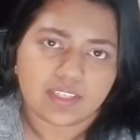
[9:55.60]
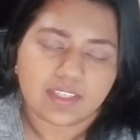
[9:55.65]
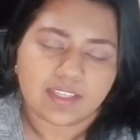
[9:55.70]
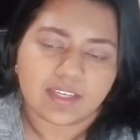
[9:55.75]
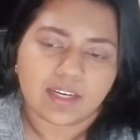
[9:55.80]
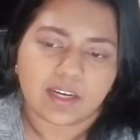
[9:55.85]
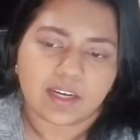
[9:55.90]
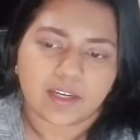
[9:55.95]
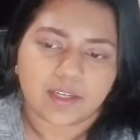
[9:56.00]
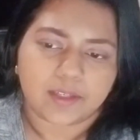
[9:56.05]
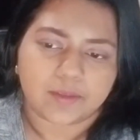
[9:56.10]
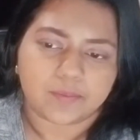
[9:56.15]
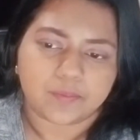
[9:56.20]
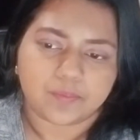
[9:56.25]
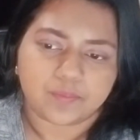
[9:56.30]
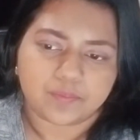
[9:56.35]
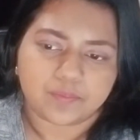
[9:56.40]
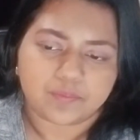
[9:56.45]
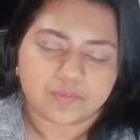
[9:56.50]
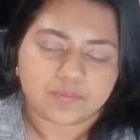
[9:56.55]

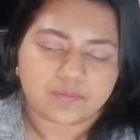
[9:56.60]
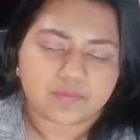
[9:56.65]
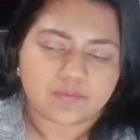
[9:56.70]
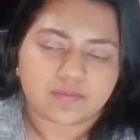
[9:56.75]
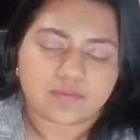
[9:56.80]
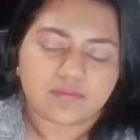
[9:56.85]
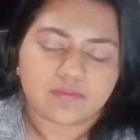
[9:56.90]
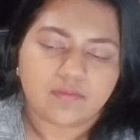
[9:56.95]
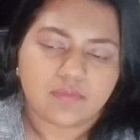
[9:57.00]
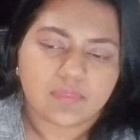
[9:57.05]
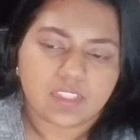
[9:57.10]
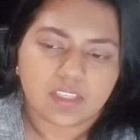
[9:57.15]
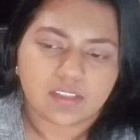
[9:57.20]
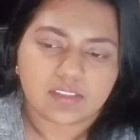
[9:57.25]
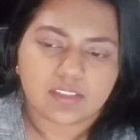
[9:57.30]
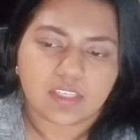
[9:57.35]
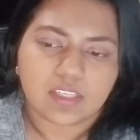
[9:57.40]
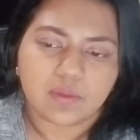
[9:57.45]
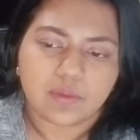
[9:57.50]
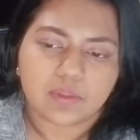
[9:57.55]

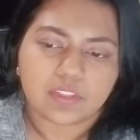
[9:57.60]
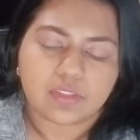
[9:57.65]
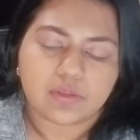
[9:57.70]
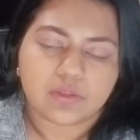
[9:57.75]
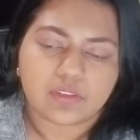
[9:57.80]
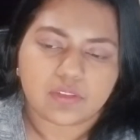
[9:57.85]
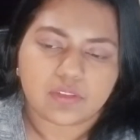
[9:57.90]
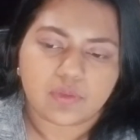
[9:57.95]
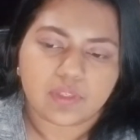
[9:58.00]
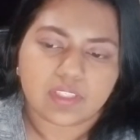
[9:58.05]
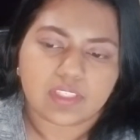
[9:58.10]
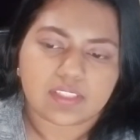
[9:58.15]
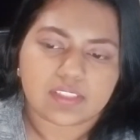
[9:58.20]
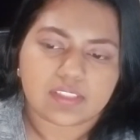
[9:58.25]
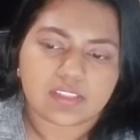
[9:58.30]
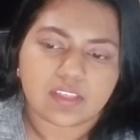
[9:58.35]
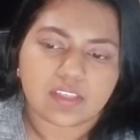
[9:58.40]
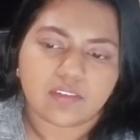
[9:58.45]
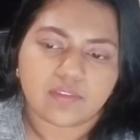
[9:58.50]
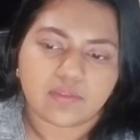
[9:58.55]
So anyway, she was doing the
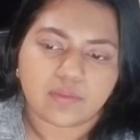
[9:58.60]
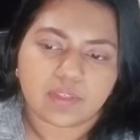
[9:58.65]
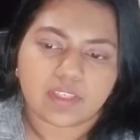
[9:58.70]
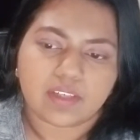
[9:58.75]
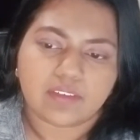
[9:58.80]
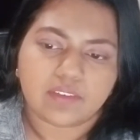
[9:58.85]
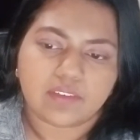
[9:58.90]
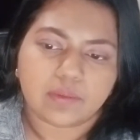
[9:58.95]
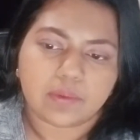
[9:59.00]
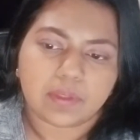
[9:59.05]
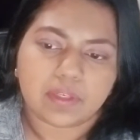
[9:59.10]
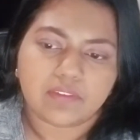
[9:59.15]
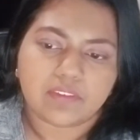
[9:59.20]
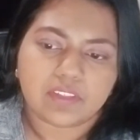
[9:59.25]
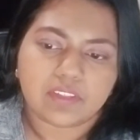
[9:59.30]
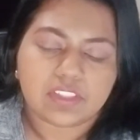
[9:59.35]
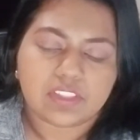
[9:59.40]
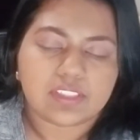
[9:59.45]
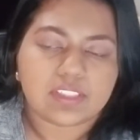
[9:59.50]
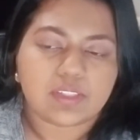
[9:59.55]
stuff, whatever.
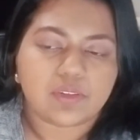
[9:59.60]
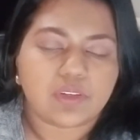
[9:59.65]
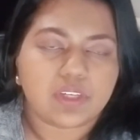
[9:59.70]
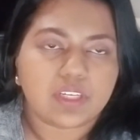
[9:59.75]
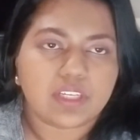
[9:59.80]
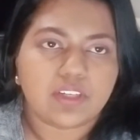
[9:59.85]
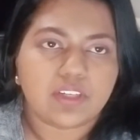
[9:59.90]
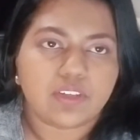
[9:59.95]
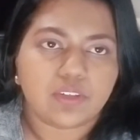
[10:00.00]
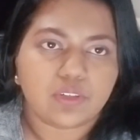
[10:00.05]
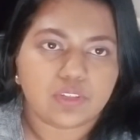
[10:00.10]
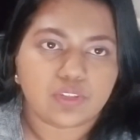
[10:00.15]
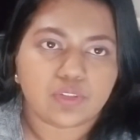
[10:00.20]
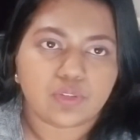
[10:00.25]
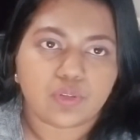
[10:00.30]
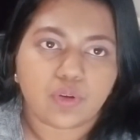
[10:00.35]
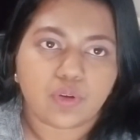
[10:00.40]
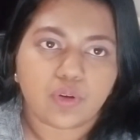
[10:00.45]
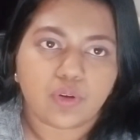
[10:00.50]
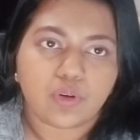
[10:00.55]
And she's like, okay, you're good to
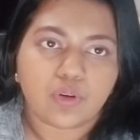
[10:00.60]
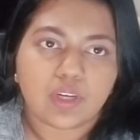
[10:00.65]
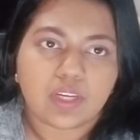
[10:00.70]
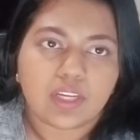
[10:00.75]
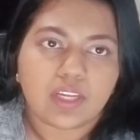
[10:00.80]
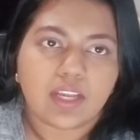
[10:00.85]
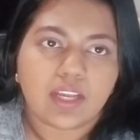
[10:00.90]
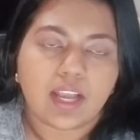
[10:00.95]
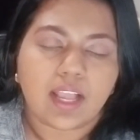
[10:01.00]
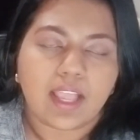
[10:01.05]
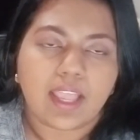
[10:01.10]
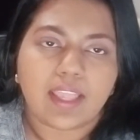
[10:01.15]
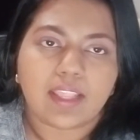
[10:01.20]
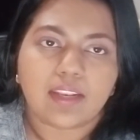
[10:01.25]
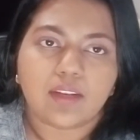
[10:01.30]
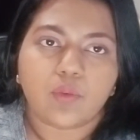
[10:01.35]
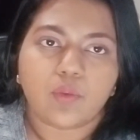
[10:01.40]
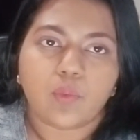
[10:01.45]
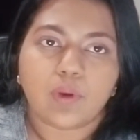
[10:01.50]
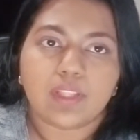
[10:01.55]
go.
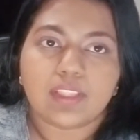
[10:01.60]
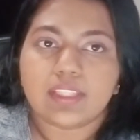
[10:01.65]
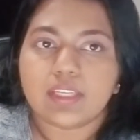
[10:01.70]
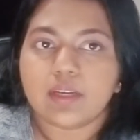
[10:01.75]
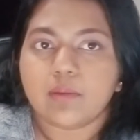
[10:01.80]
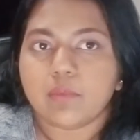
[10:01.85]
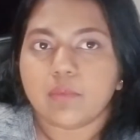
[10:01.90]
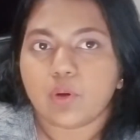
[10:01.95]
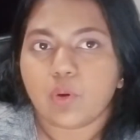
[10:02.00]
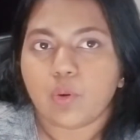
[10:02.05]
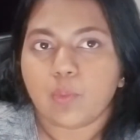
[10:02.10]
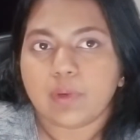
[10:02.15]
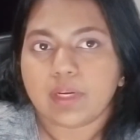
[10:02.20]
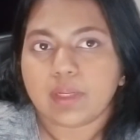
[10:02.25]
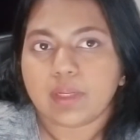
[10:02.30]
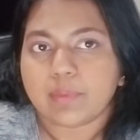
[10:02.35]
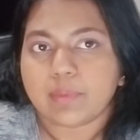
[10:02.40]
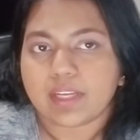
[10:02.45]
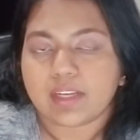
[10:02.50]
And one thing about opening bank